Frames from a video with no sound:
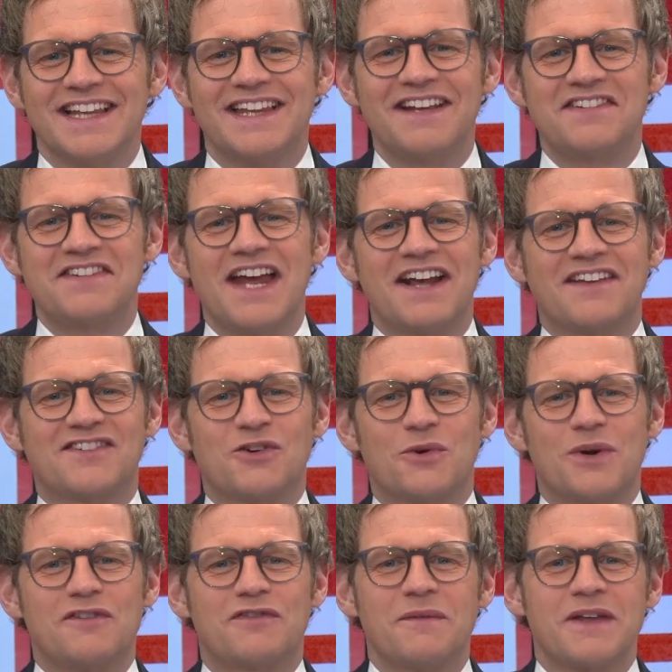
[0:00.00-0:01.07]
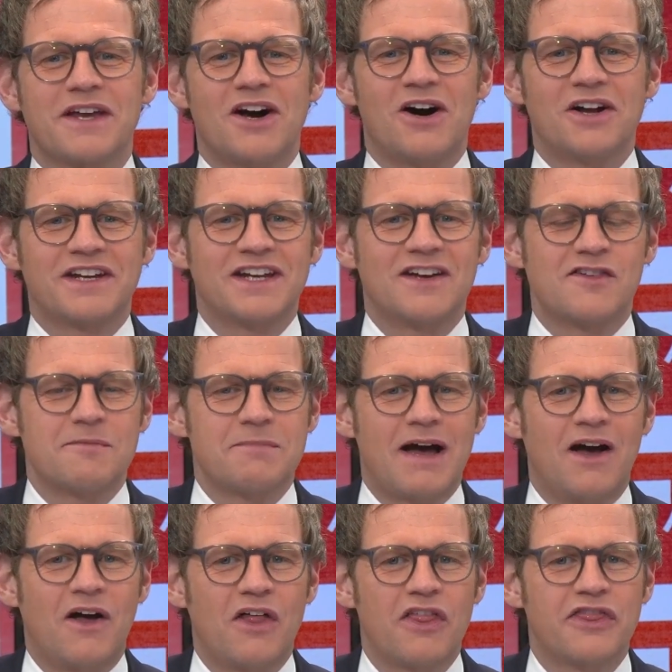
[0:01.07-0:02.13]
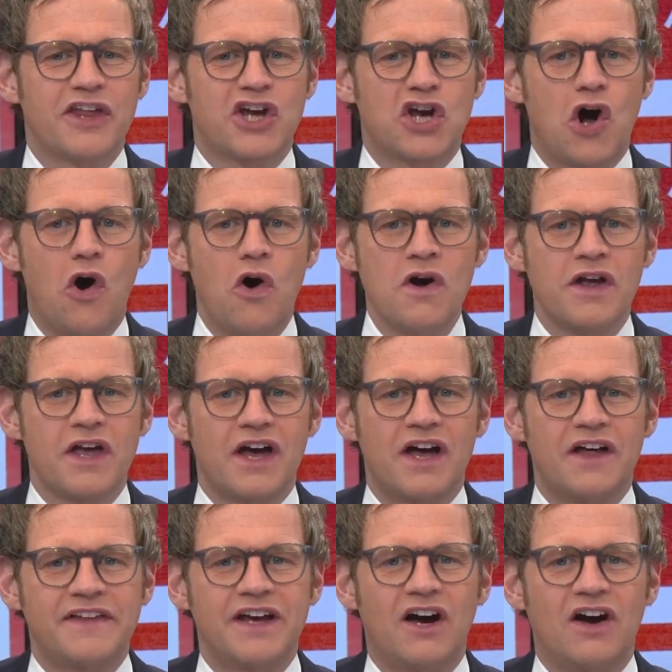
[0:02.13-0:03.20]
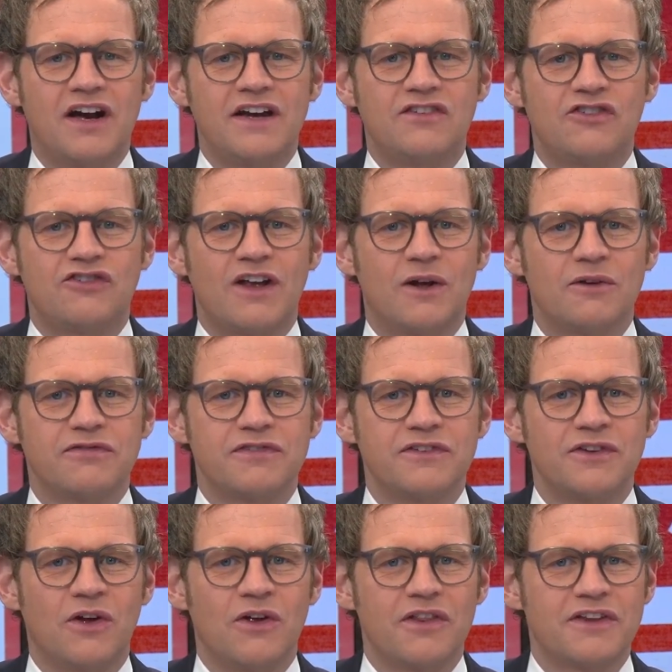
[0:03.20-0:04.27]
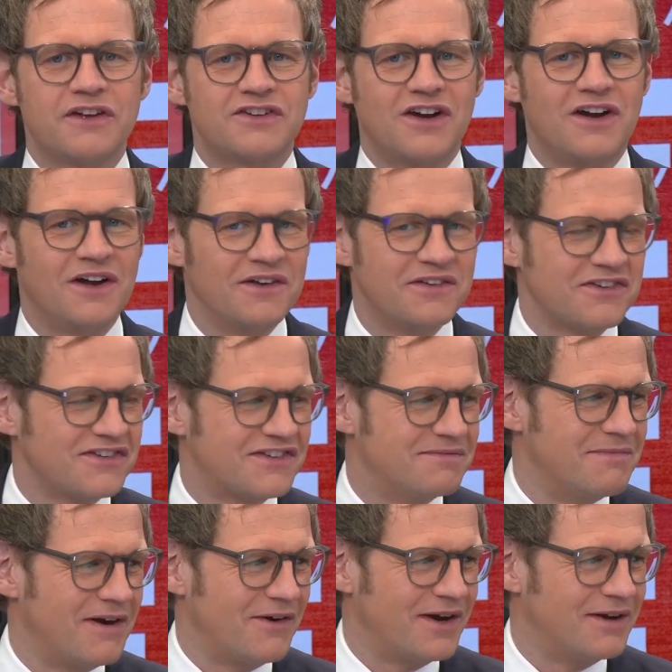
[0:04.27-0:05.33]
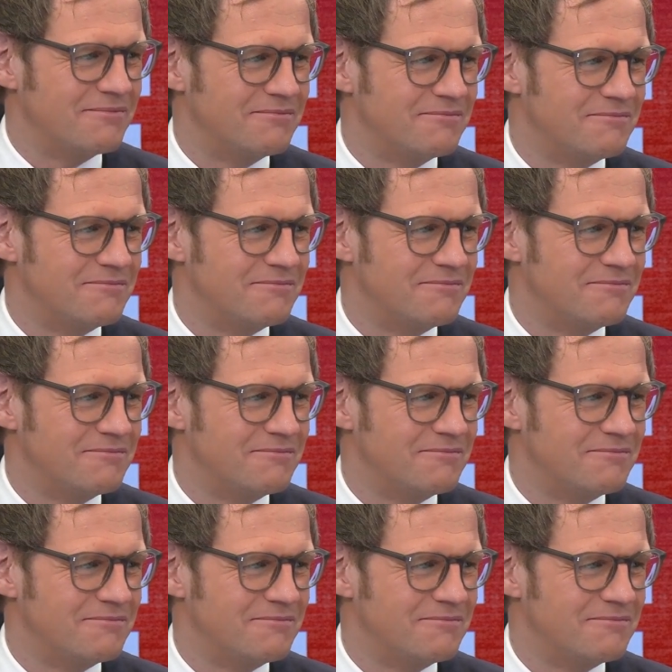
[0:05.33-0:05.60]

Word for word: This next story from The Guardian is about the Conger, the ice shelf, not the dance, Miriam.